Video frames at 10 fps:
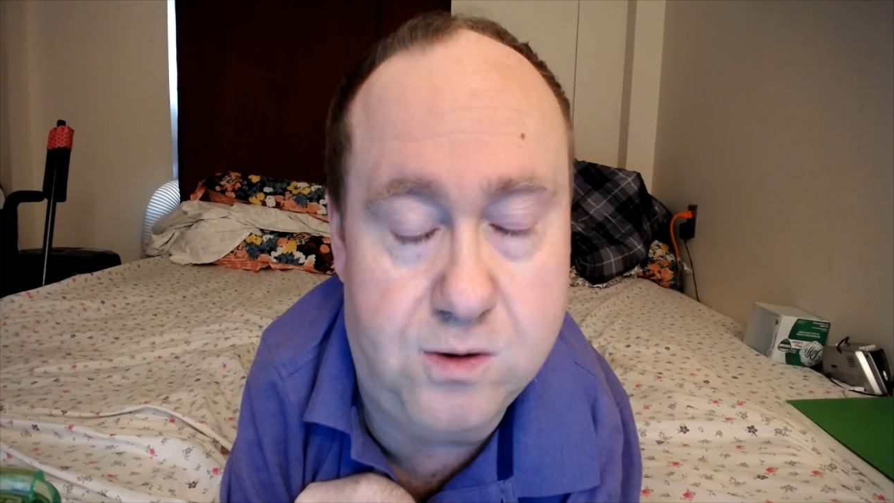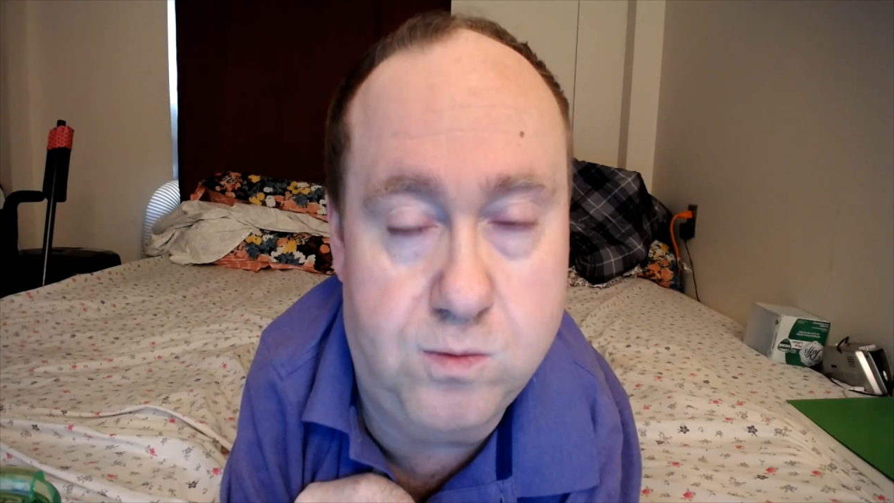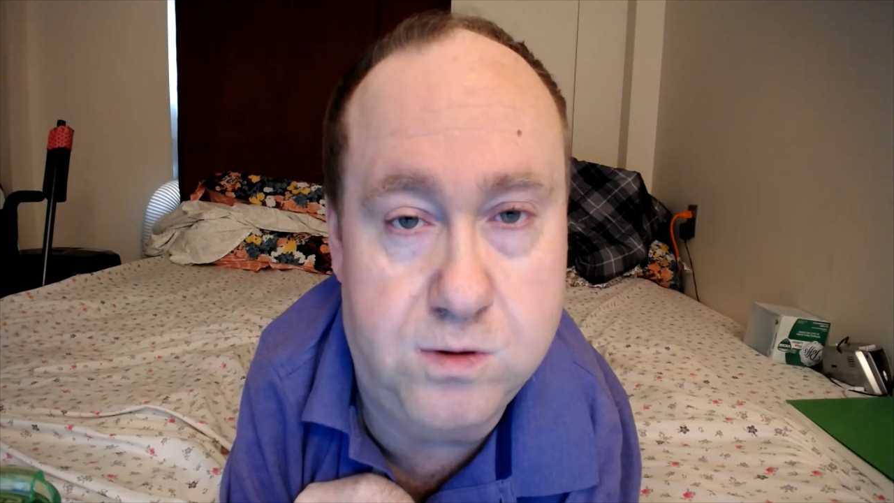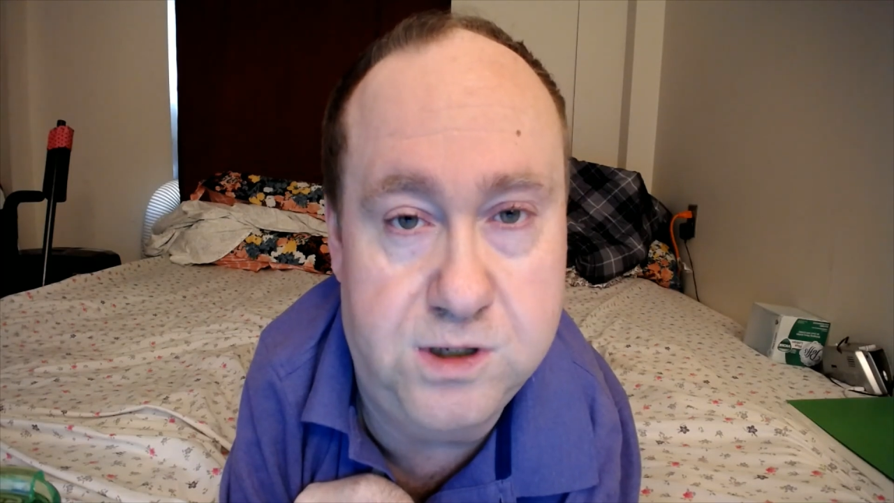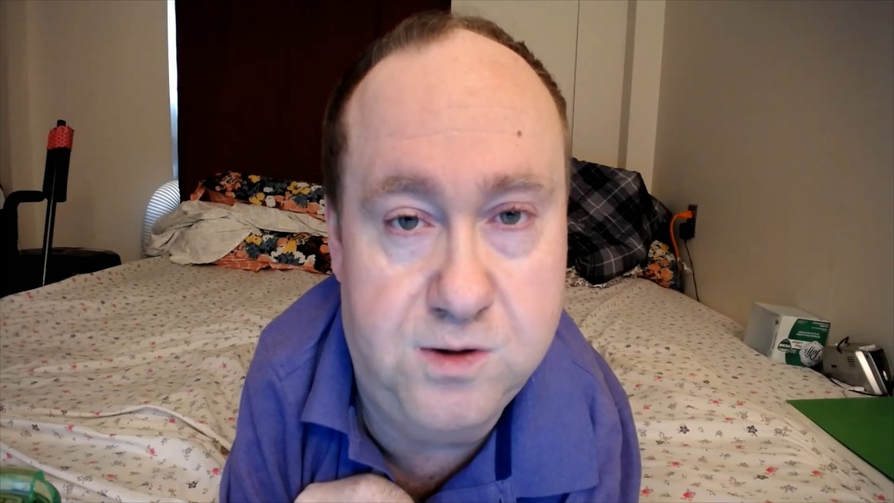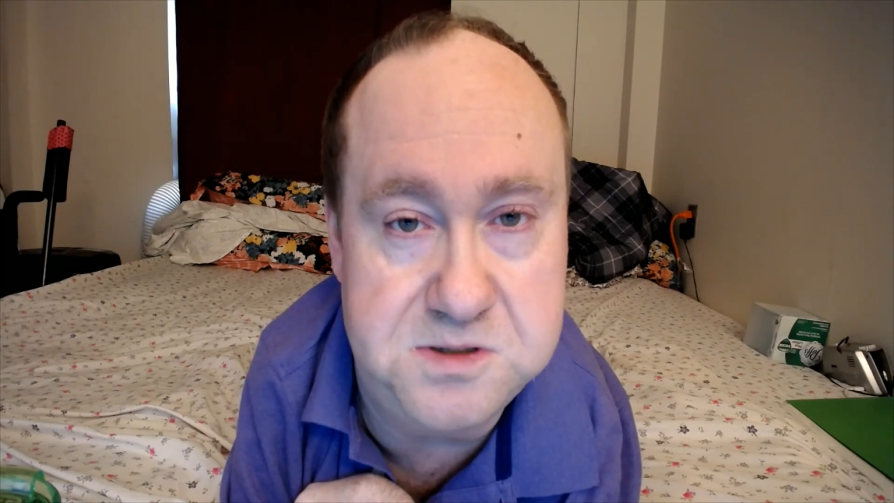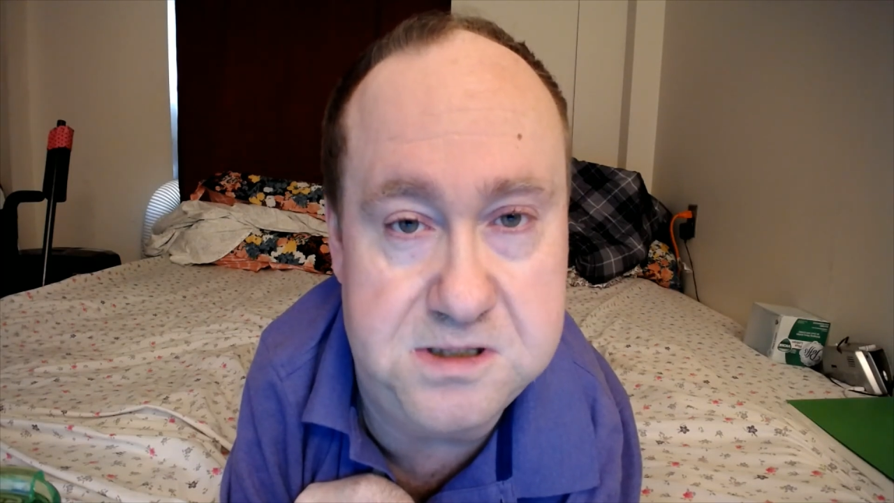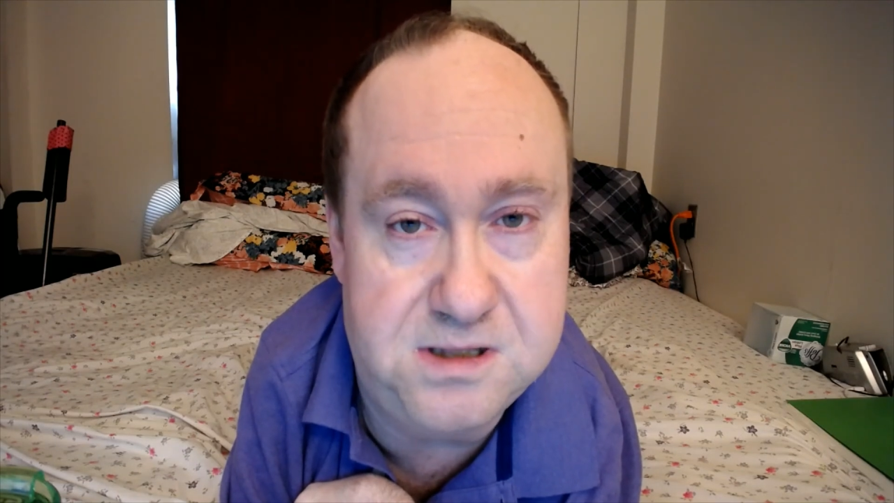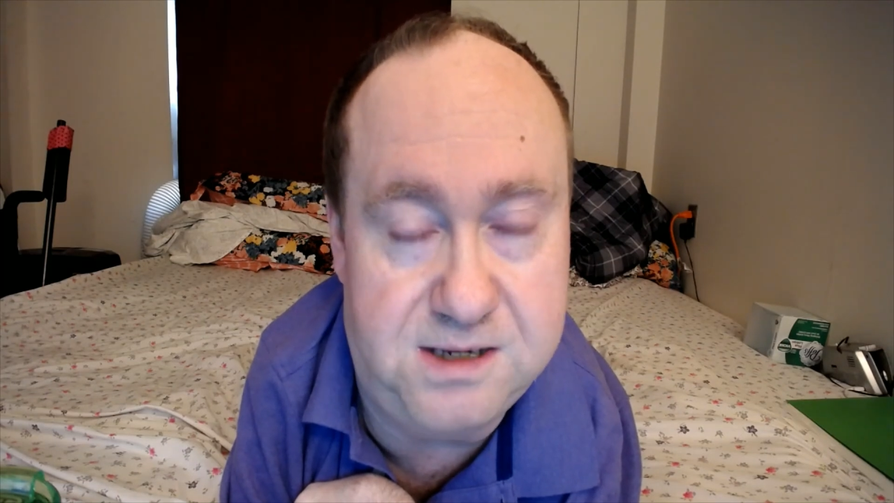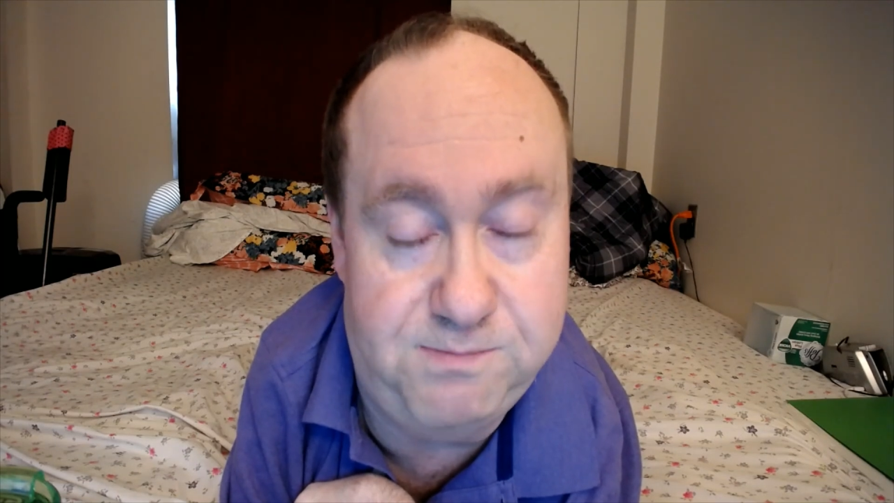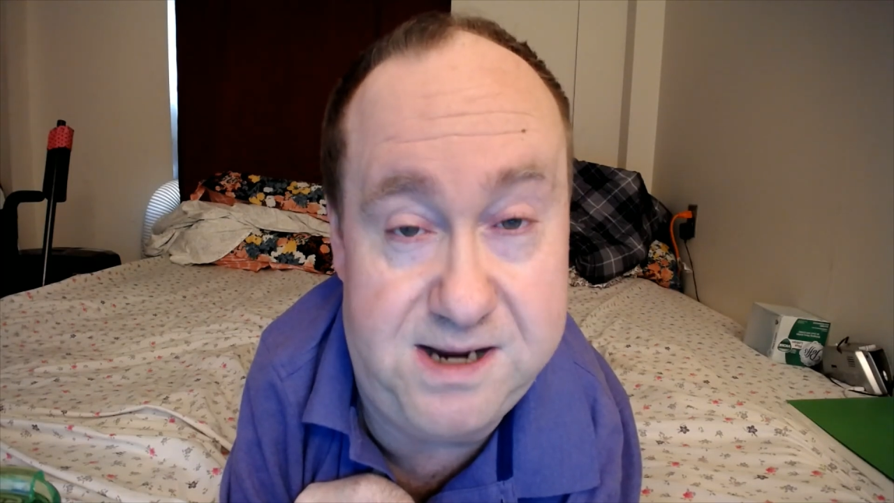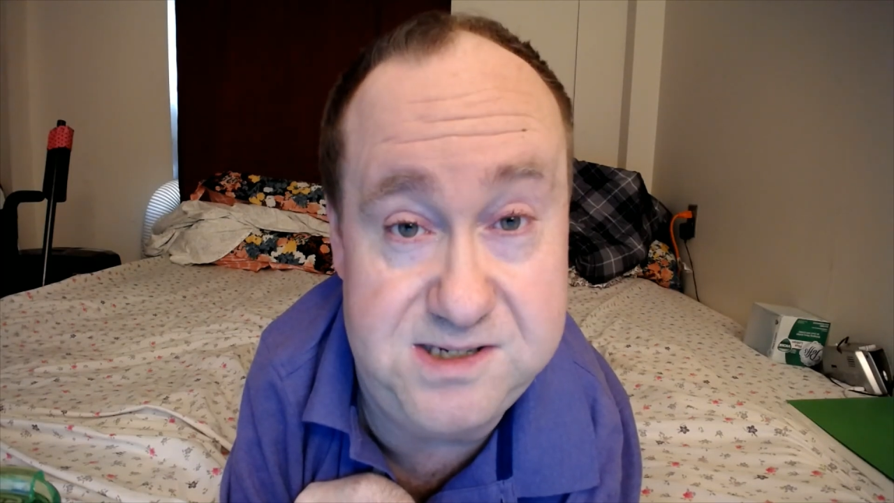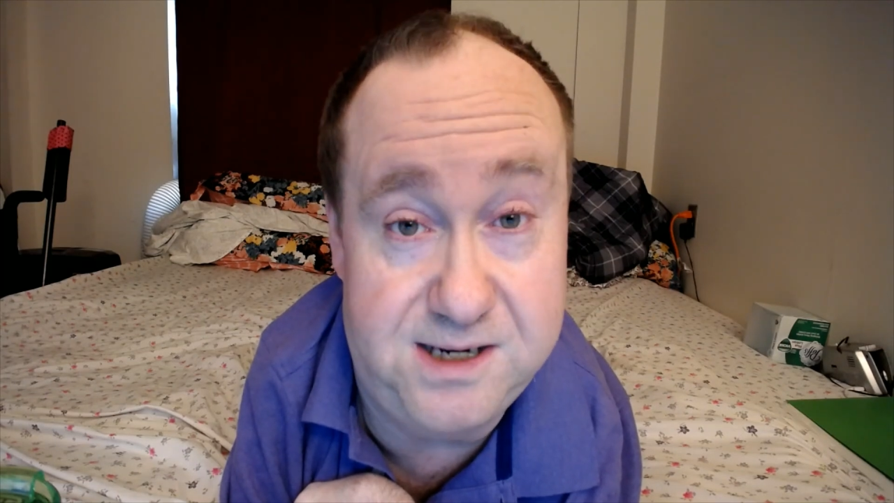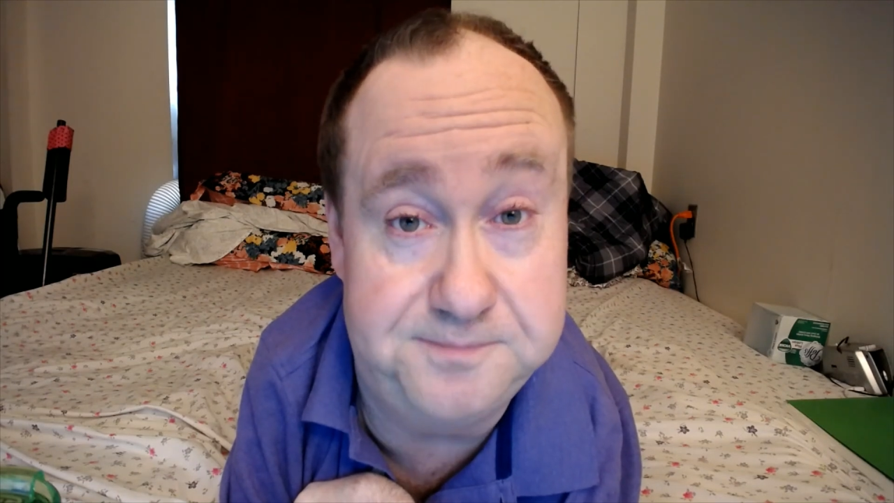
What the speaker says: or using the basic